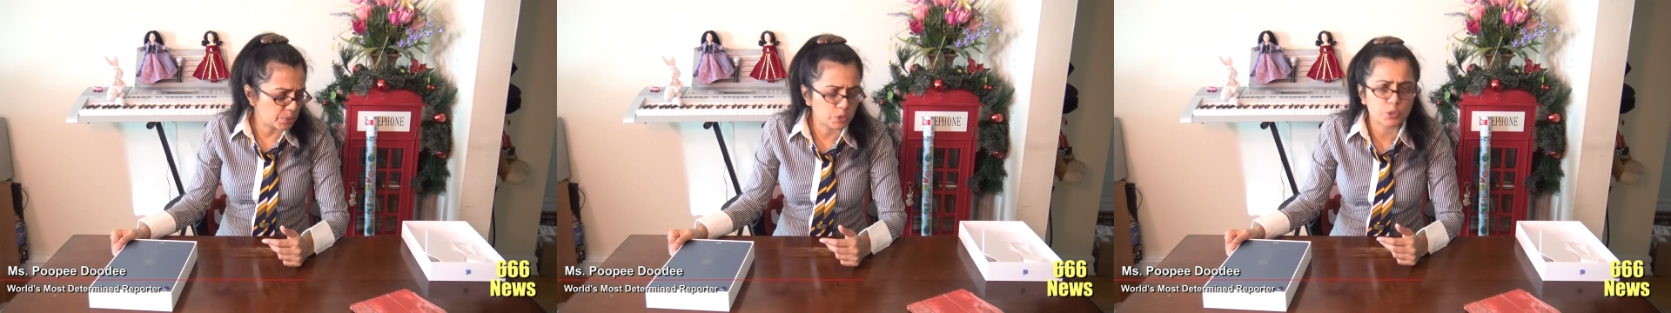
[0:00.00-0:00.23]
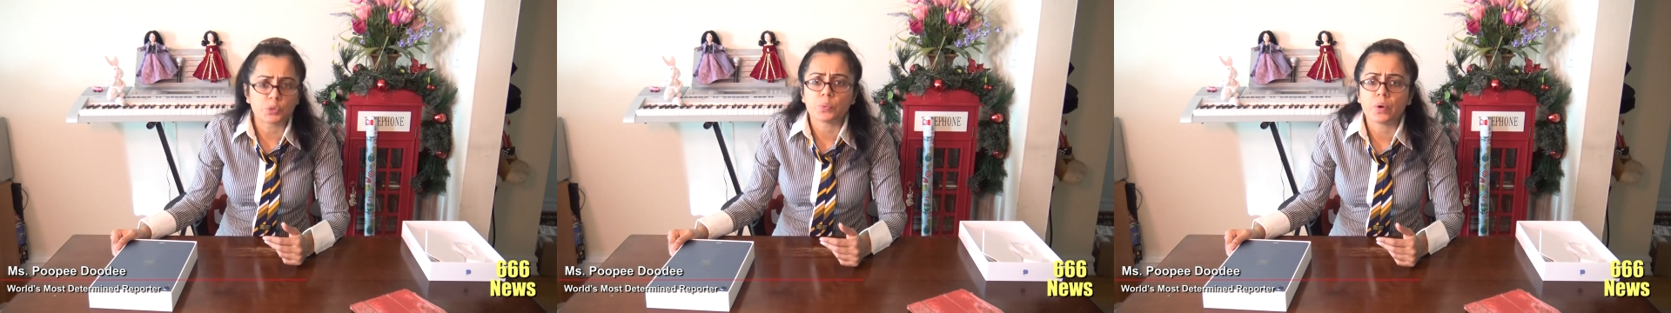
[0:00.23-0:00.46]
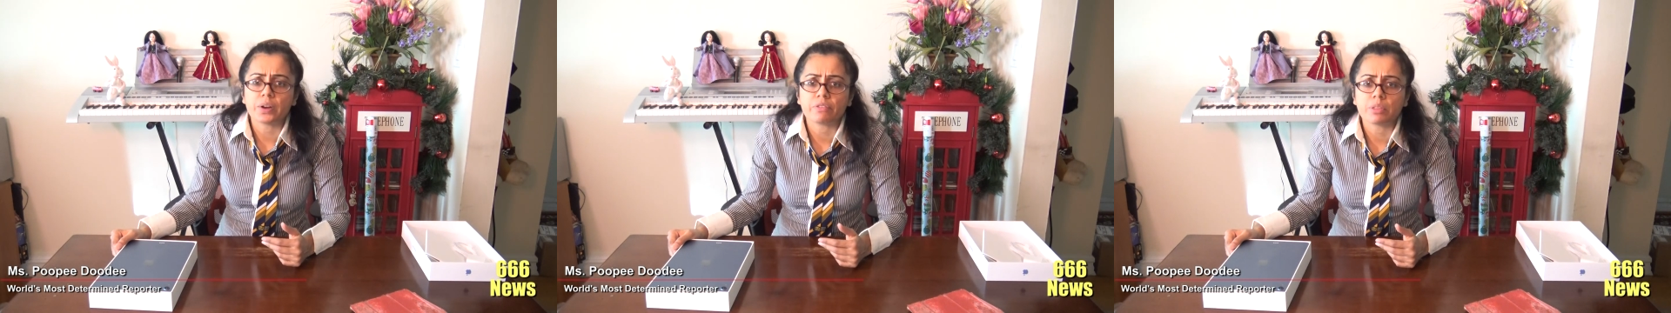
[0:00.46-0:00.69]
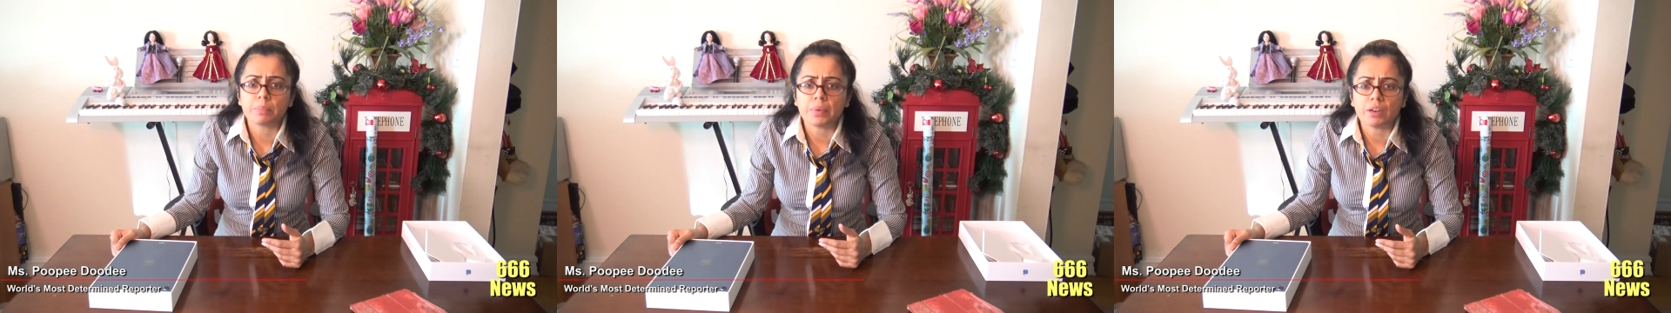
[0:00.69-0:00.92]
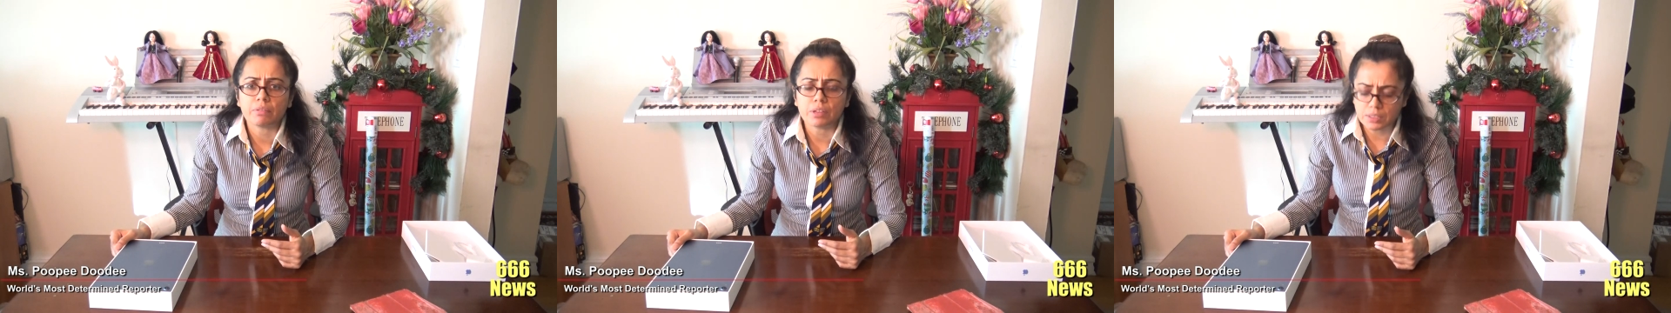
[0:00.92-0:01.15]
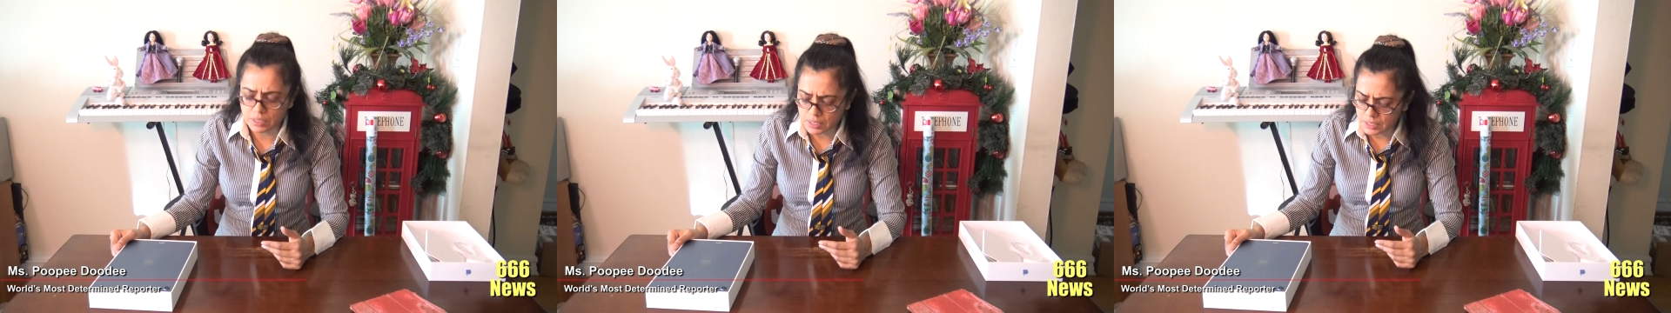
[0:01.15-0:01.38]
which is one of the main
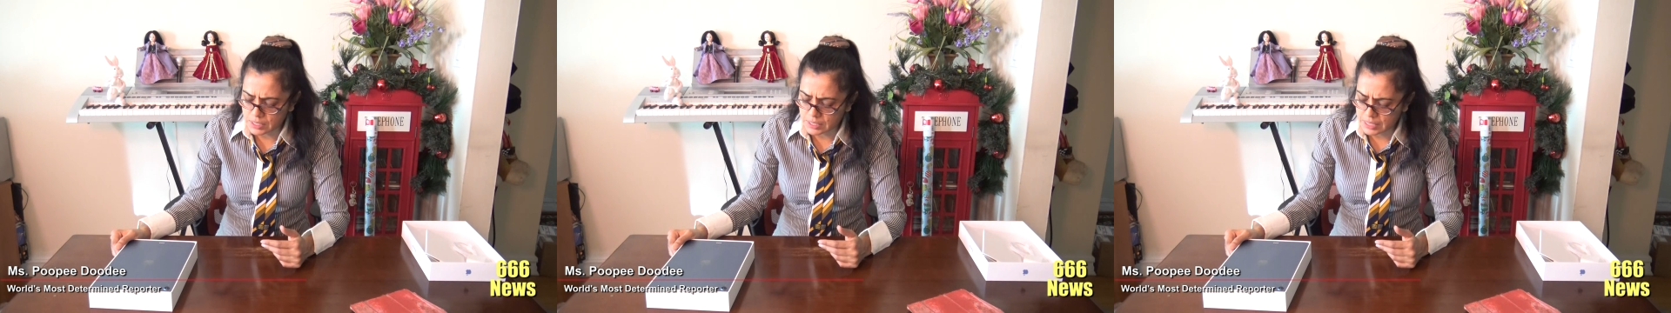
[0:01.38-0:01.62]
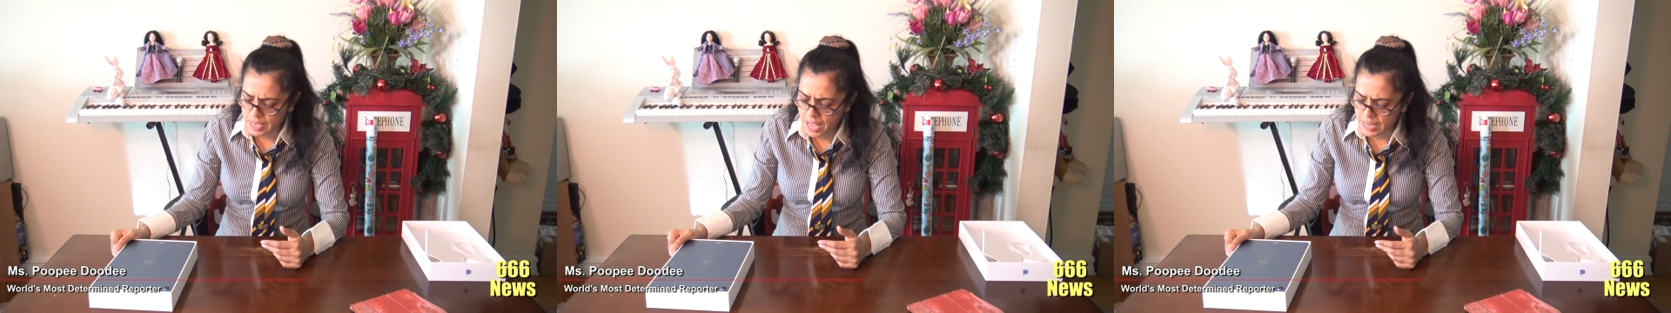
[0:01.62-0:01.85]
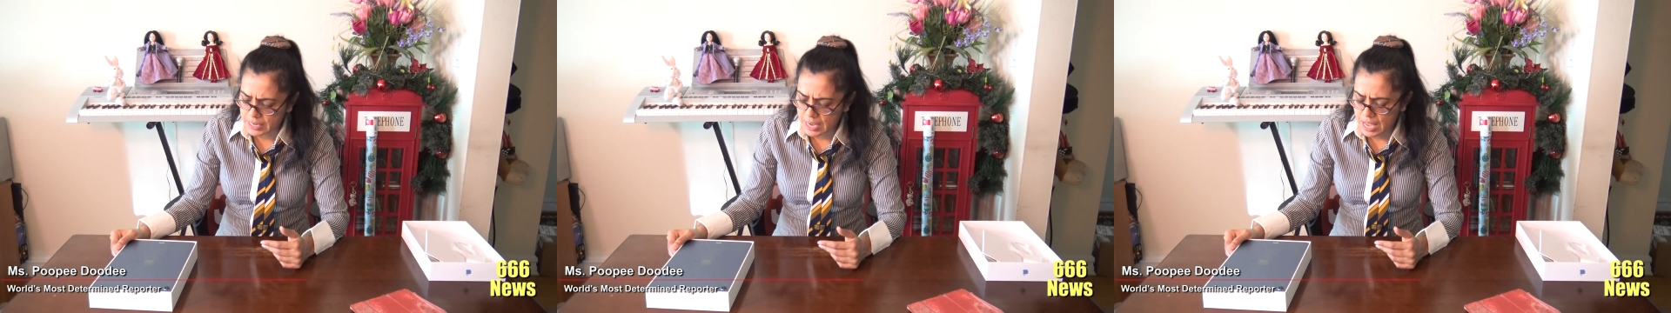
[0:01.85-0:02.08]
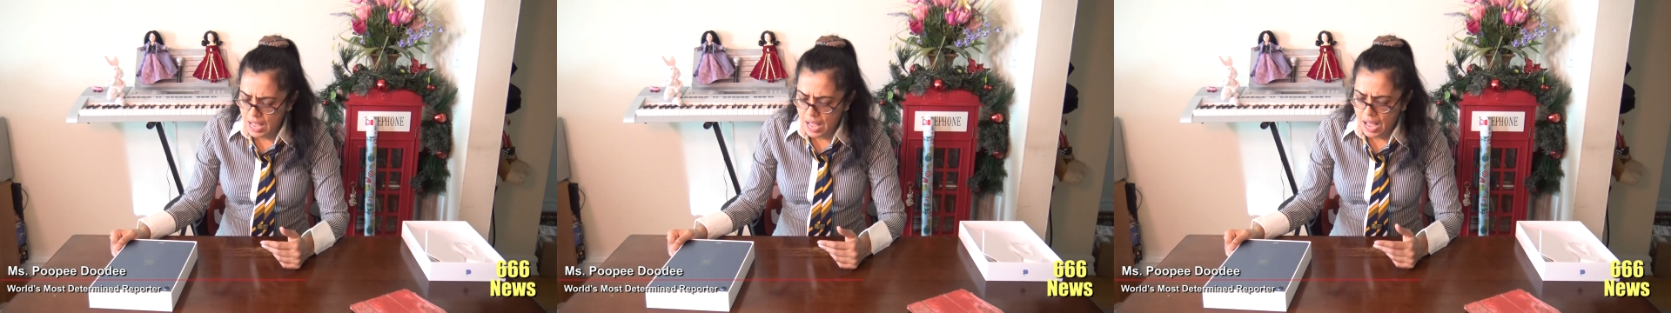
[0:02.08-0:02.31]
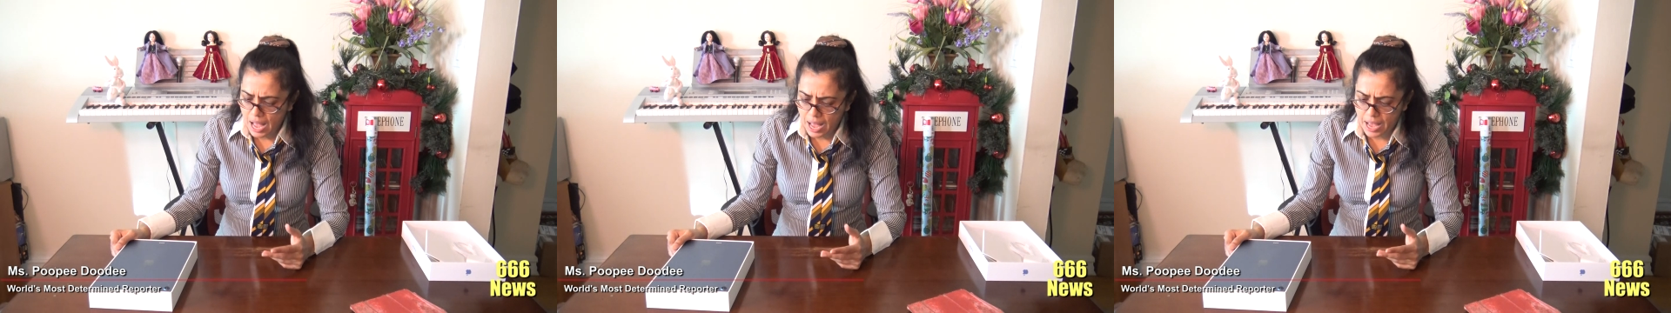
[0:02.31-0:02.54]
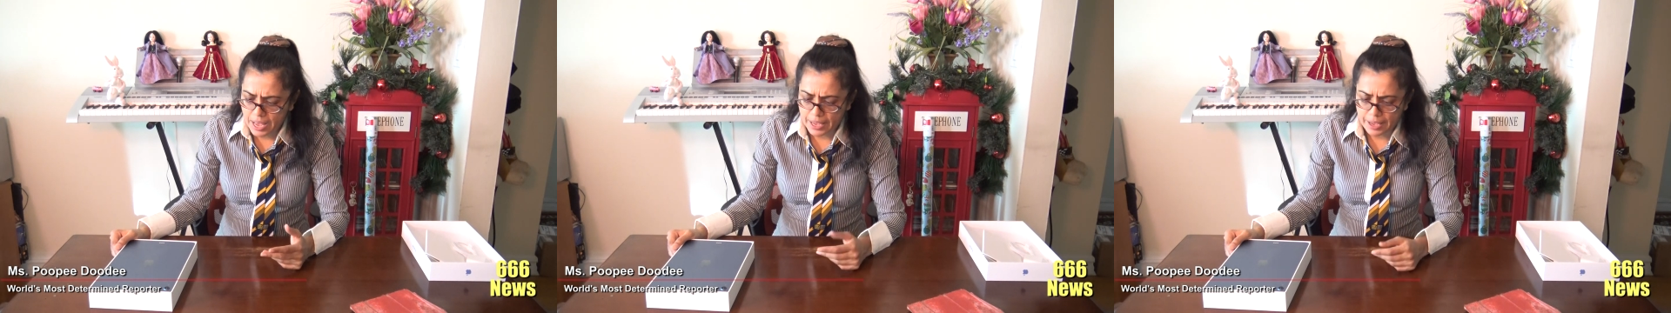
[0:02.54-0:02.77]
reasons that
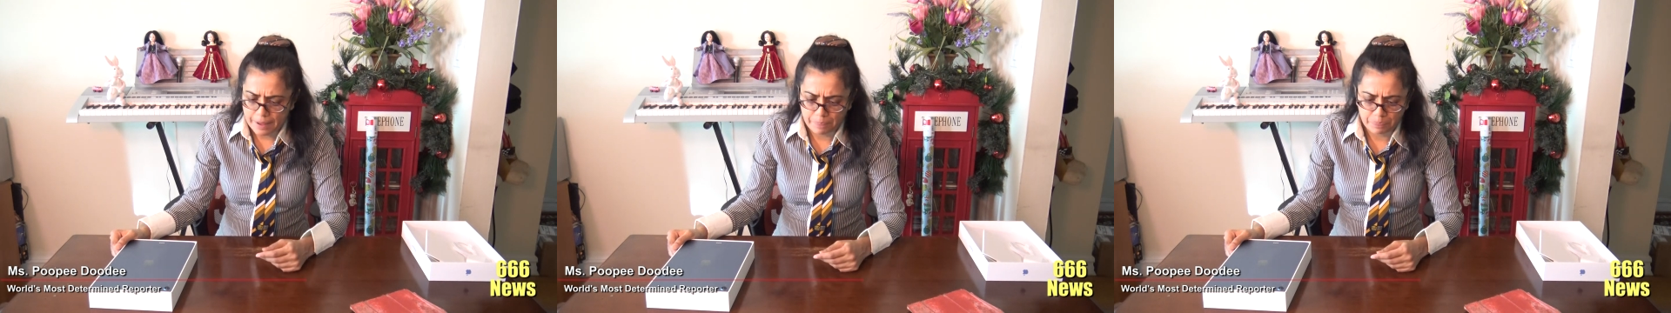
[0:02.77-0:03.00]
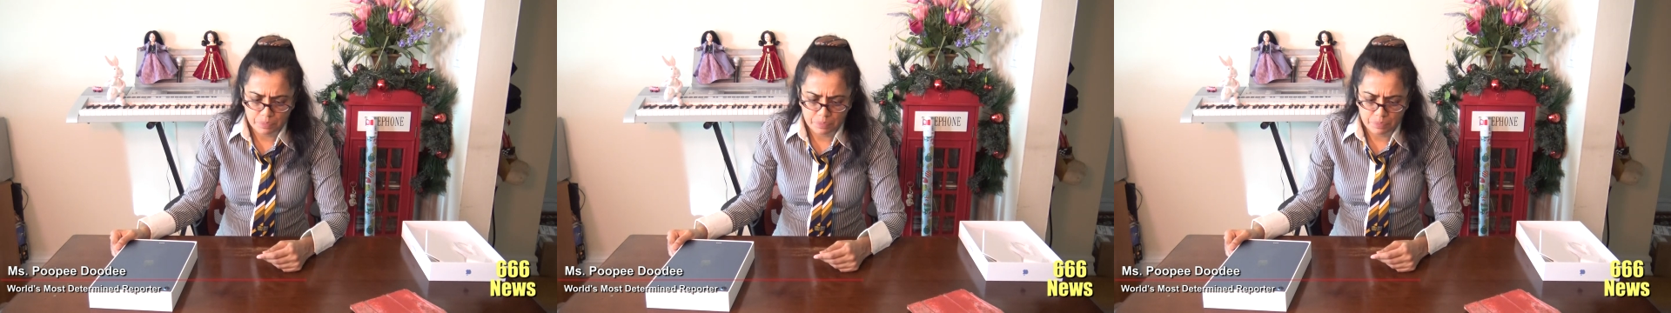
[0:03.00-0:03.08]
I,